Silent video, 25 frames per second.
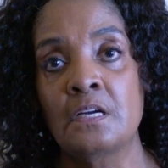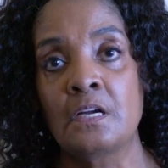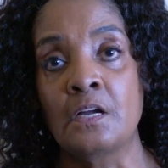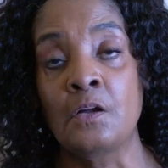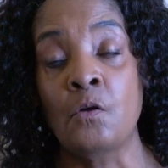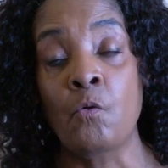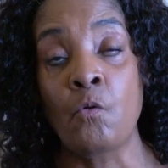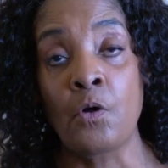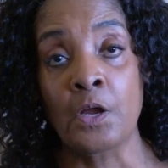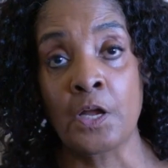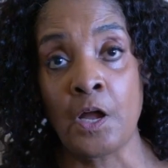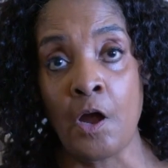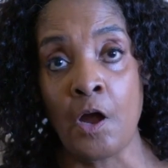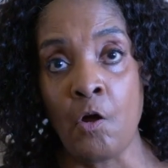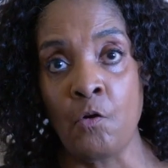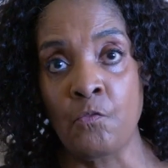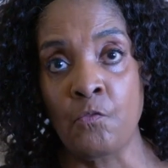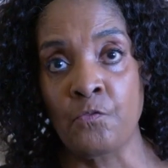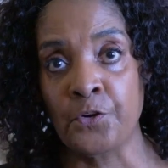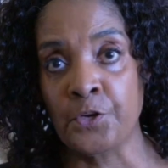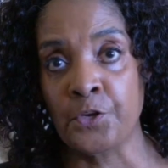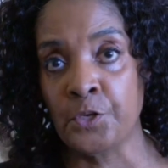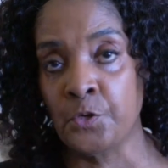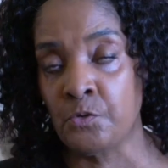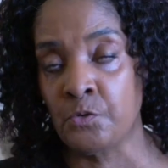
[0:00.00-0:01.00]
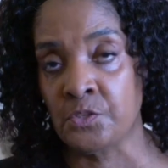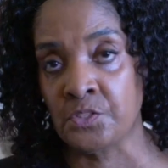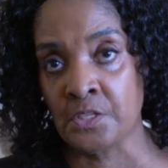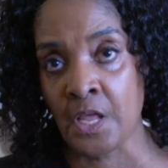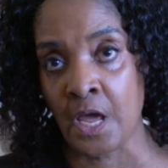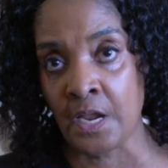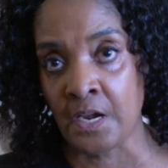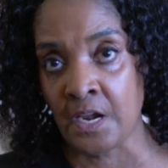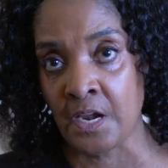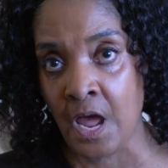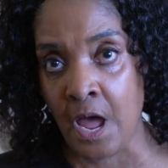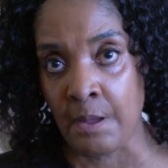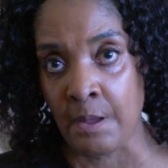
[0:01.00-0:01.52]
going home for you is not
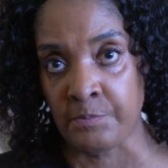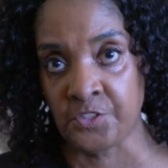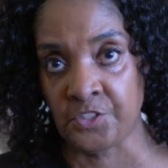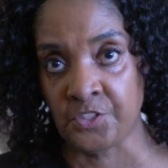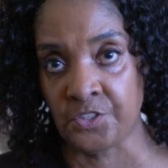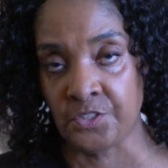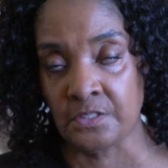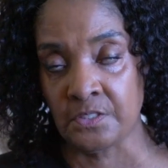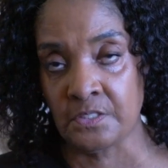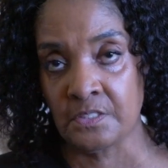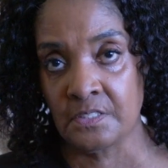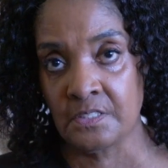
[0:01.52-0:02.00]
an option.